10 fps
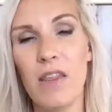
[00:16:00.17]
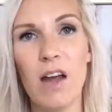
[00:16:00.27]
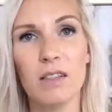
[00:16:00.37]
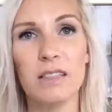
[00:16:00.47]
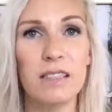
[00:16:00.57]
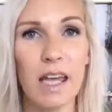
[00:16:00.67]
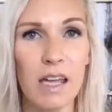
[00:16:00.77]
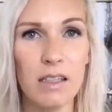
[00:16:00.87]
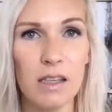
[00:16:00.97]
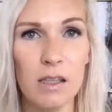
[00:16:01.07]
are
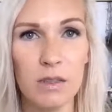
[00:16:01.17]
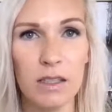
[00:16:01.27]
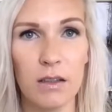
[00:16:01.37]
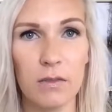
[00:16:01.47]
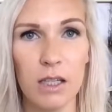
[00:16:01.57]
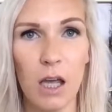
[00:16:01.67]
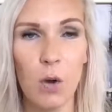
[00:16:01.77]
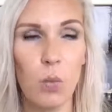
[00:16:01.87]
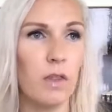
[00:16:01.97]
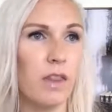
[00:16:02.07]
saying to themselves
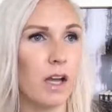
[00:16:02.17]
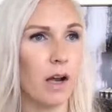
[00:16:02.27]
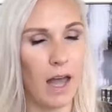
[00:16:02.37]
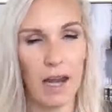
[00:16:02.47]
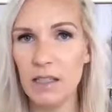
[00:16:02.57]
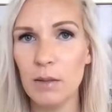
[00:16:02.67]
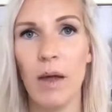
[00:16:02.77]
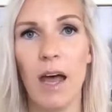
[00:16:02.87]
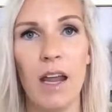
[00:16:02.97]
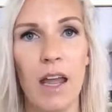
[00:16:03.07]
when they are headed to
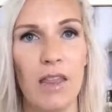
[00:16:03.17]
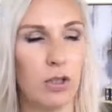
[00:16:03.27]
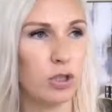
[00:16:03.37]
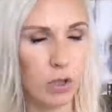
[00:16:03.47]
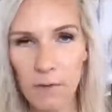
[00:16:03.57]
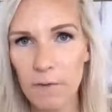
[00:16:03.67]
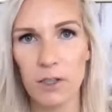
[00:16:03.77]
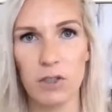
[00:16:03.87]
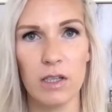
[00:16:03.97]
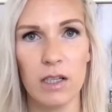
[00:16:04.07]
bed and they're so
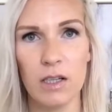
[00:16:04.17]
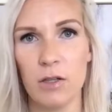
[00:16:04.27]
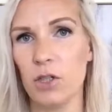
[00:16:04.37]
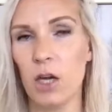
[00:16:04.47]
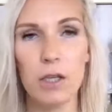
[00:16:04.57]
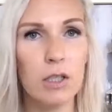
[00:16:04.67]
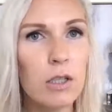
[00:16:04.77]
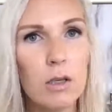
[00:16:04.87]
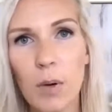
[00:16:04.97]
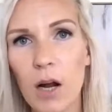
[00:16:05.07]
frustrated and they're talking to
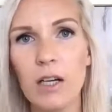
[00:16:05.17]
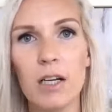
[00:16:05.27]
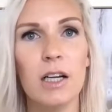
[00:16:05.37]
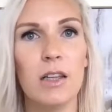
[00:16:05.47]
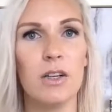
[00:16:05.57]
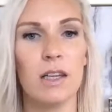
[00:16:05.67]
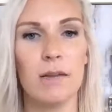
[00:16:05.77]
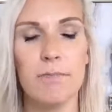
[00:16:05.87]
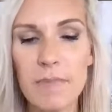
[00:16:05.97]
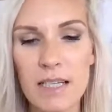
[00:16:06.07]
their partner and they're
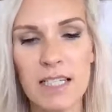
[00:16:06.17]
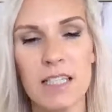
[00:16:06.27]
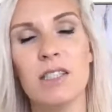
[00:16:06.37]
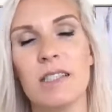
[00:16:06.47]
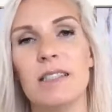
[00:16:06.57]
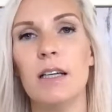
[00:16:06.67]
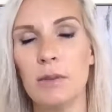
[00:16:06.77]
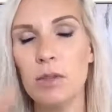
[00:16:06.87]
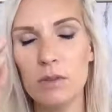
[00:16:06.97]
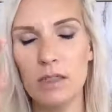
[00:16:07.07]
like, man, I'm
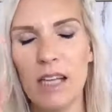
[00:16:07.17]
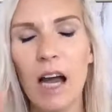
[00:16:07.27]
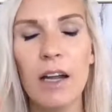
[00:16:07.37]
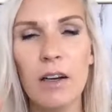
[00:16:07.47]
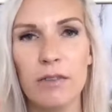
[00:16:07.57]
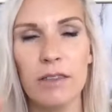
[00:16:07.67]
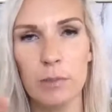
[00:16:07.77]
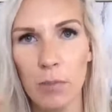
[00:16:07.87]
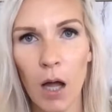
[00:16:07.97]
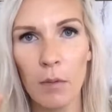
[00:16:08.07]
so tired of this
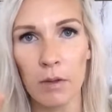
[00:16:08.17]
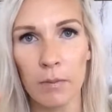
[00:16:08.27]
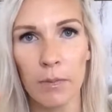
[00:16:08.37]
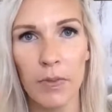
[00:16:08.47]
problem.